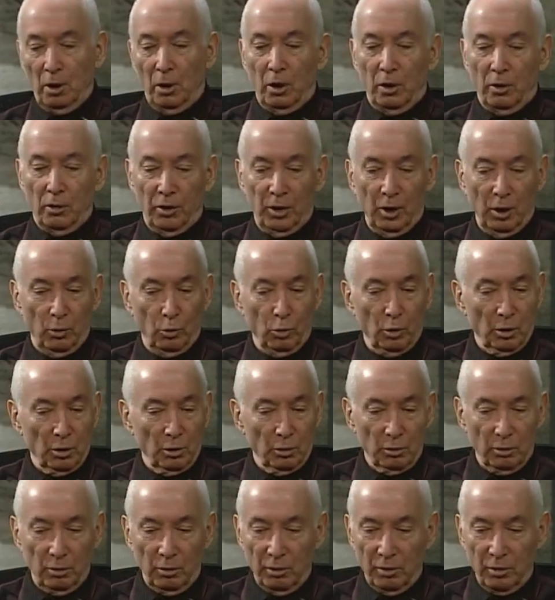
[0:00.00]
there
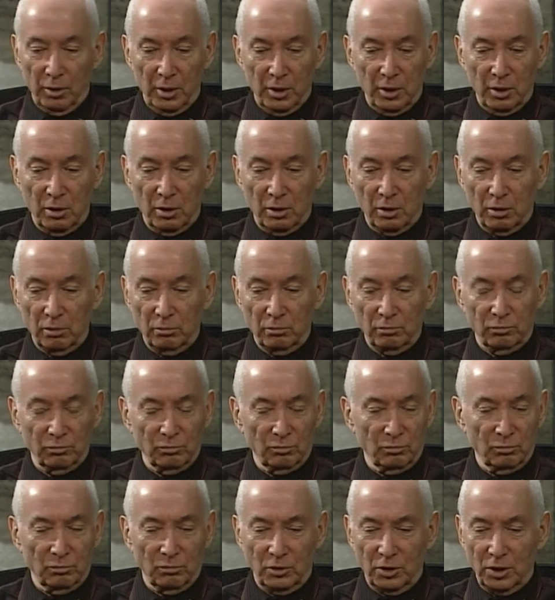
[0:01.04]
were these
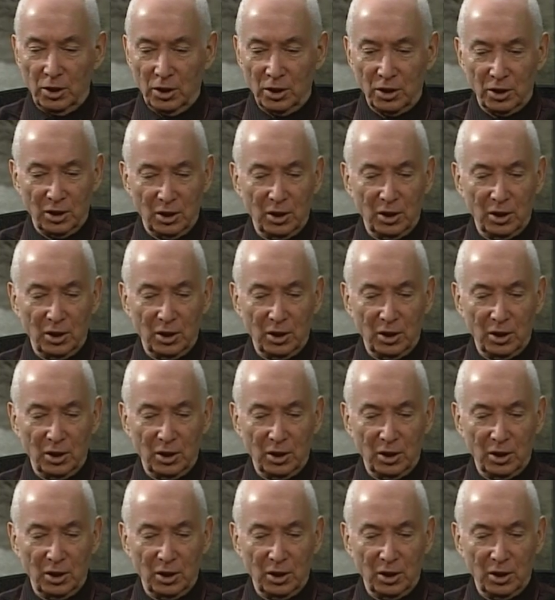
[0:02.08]
just